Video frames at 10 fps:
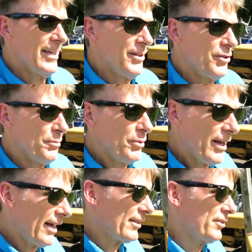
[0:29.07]
and your
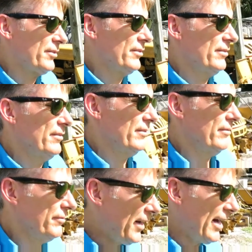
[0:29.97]
plants
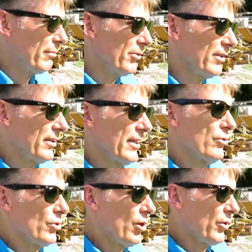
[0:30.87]
vibrantly
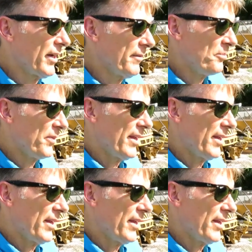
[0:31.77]
growing,